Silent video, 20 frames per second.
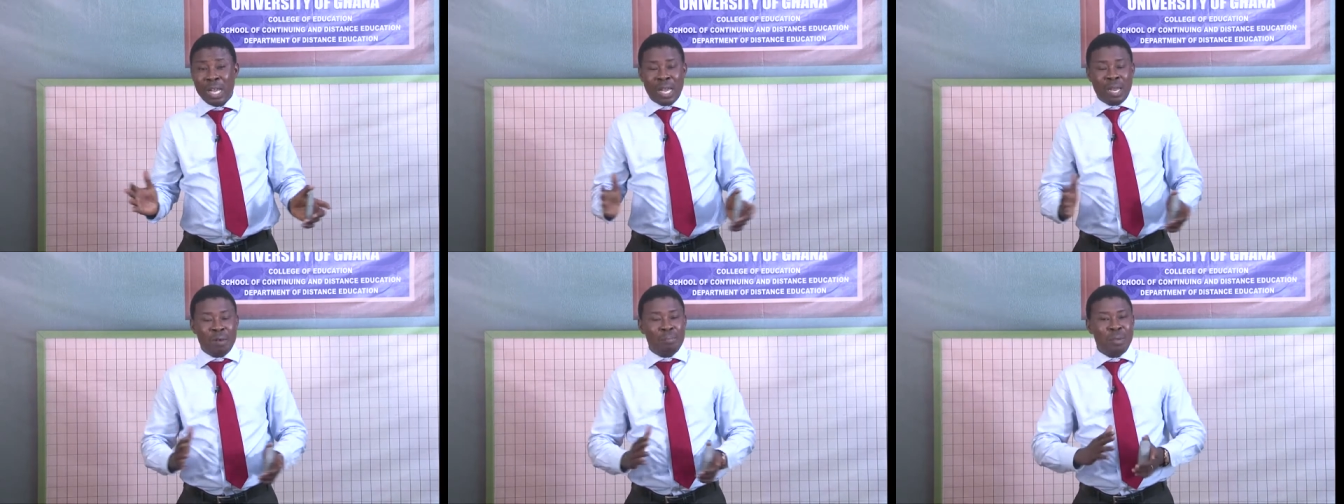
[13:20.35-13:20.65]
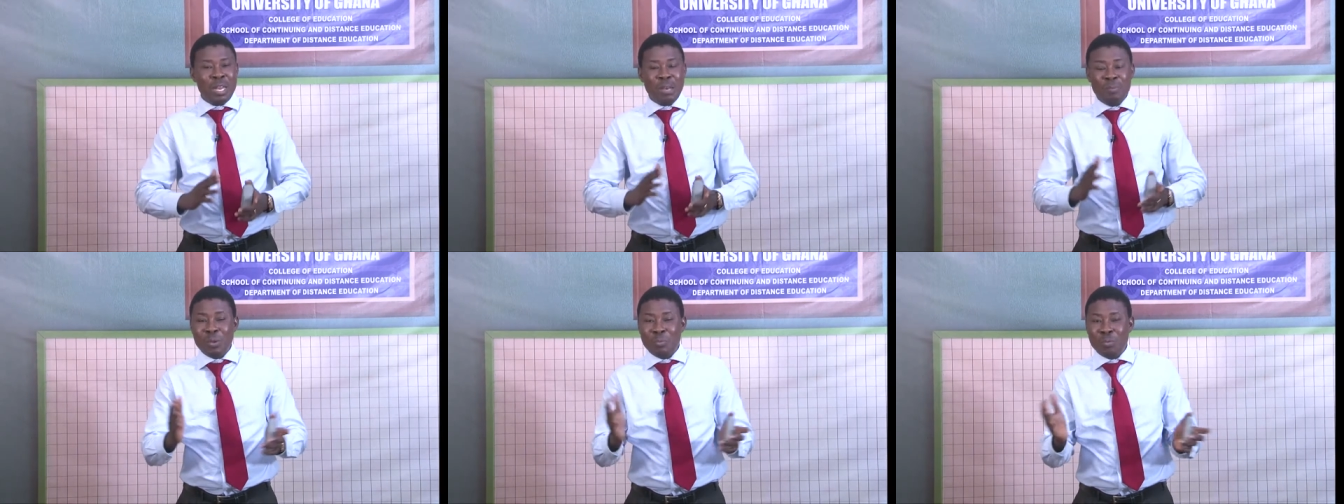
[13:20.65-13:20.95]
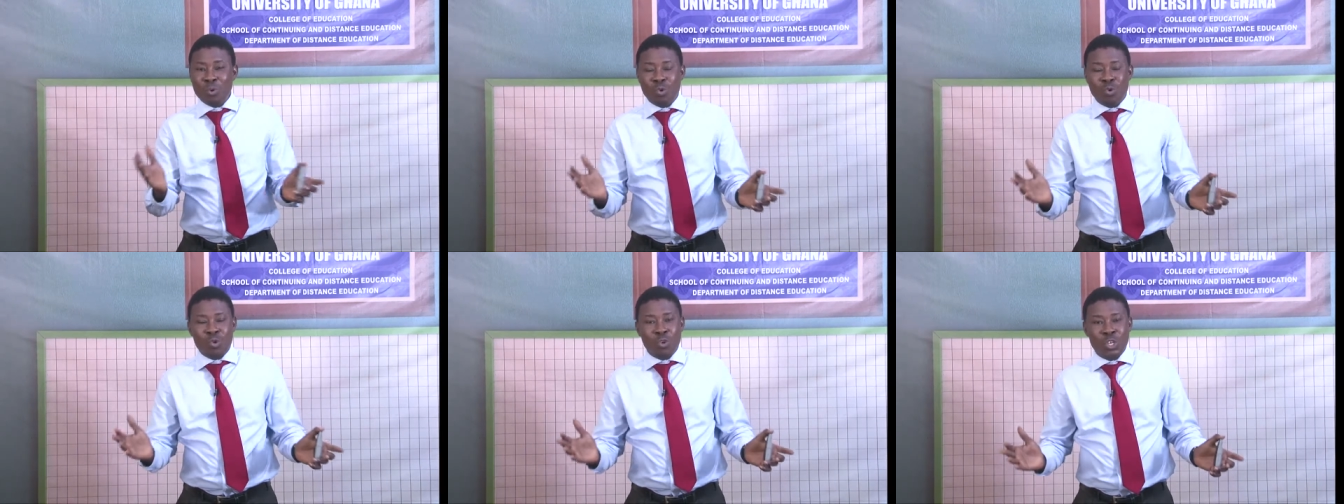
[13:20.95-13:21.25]
and many
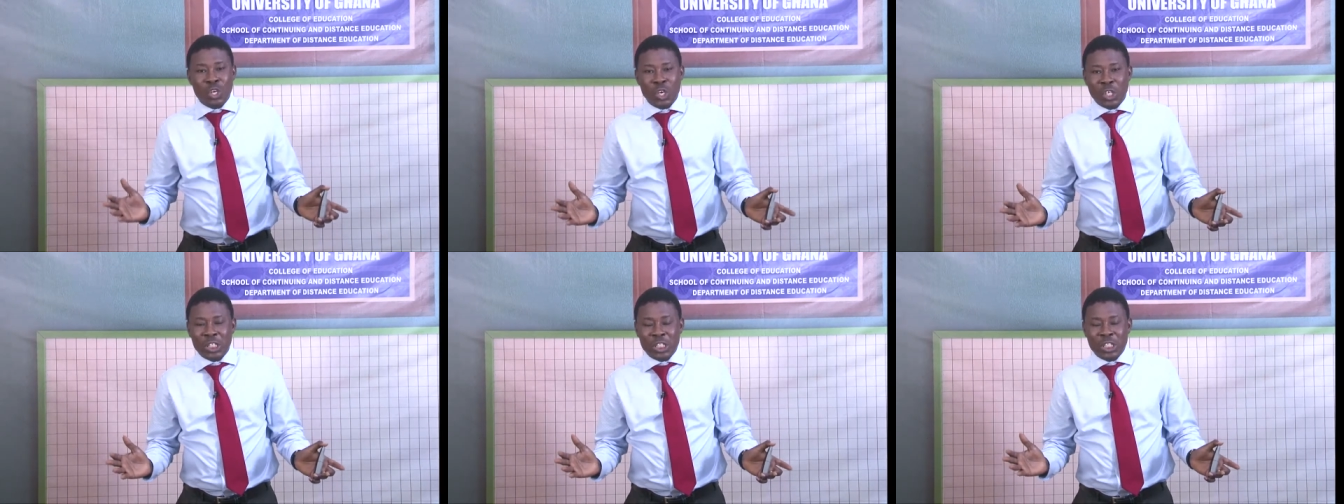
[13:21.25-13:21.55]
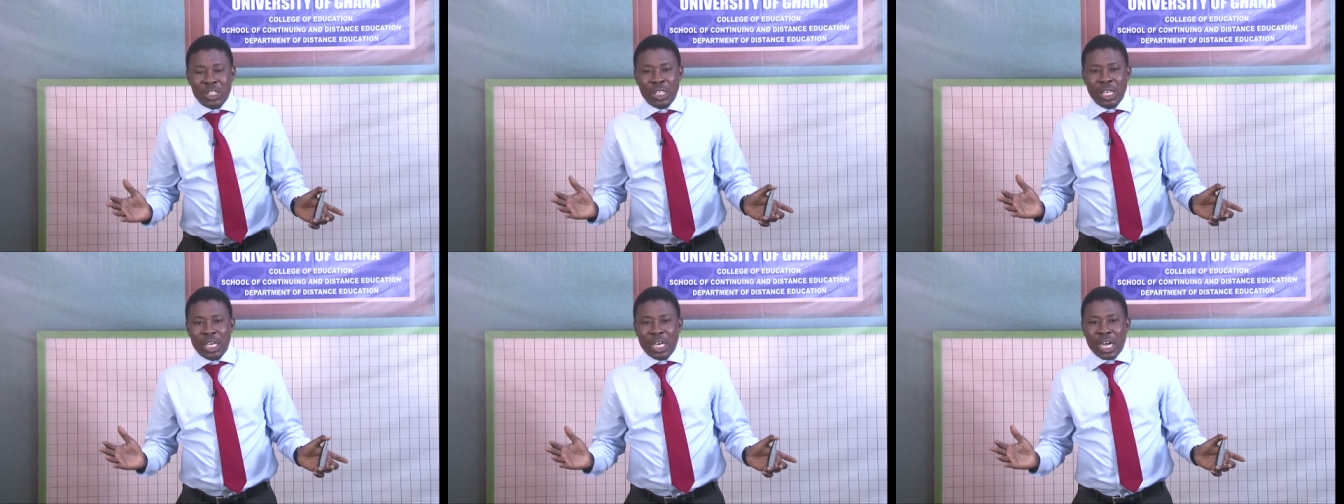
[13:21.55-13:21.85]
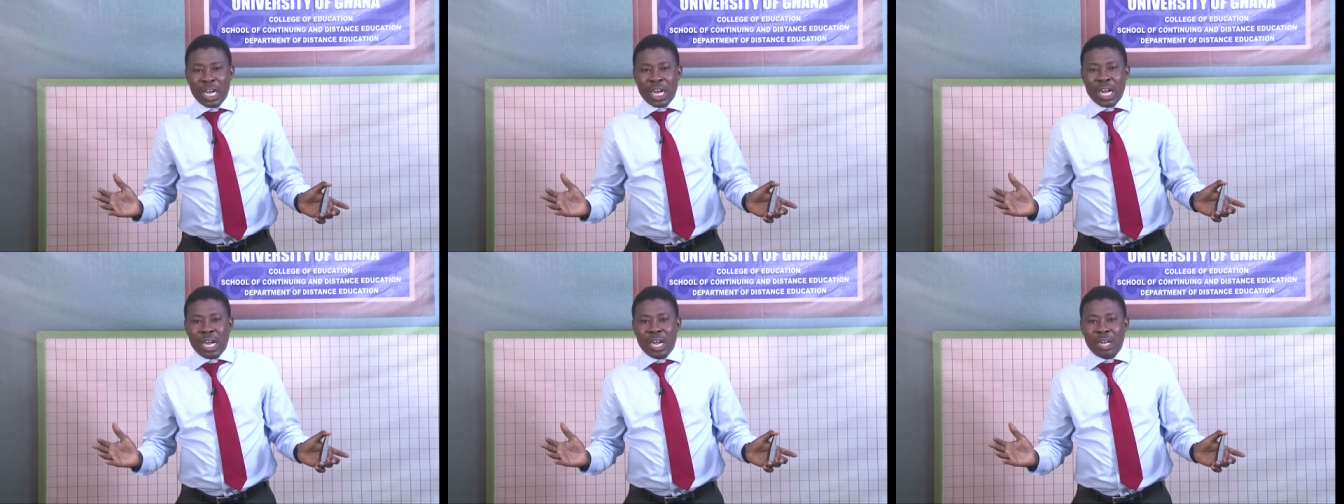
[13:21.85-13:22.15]
people could not
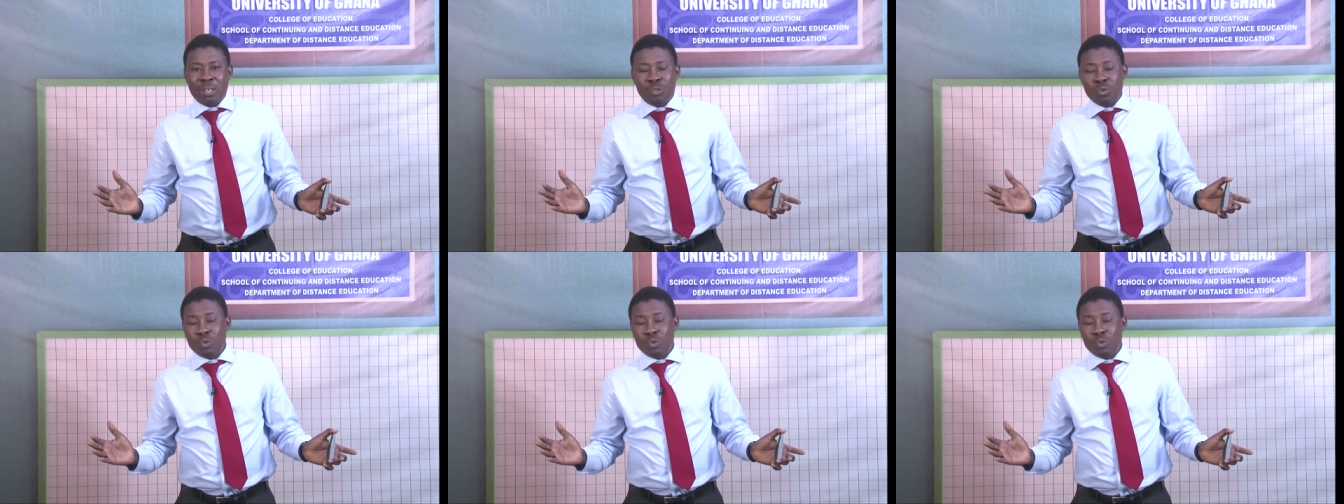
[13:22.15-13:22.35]
uh,